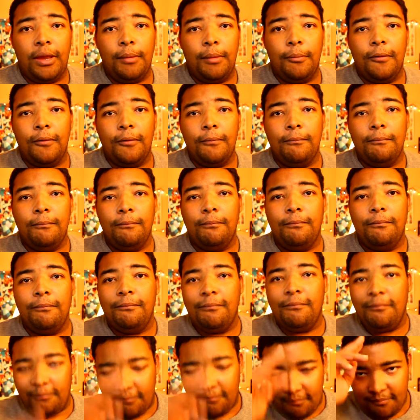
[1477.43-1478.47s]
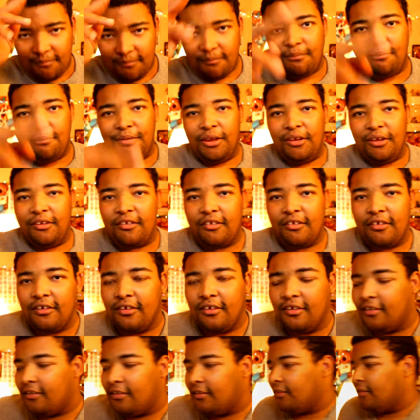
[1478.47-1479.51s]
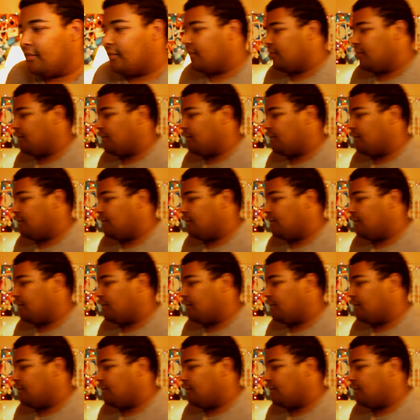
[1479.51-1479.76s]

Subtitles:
so maybe if I come back to it like a few months from now, it